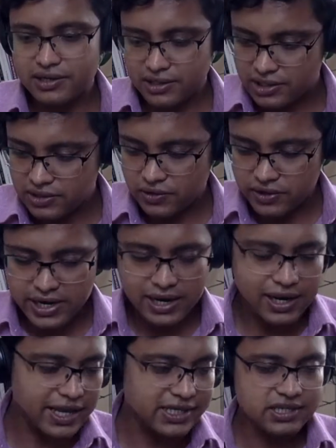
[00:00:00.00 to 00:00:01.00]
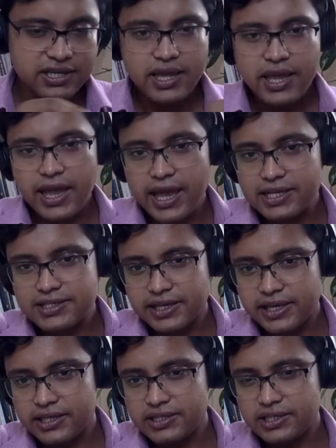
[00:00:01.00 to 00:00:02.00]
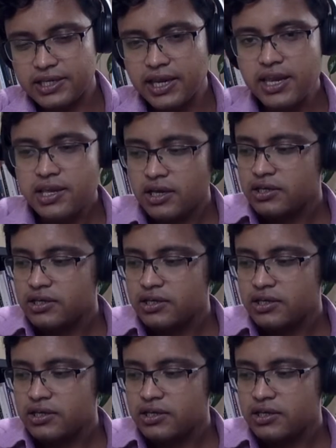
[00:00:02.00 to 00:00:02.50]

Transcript: realized as against A,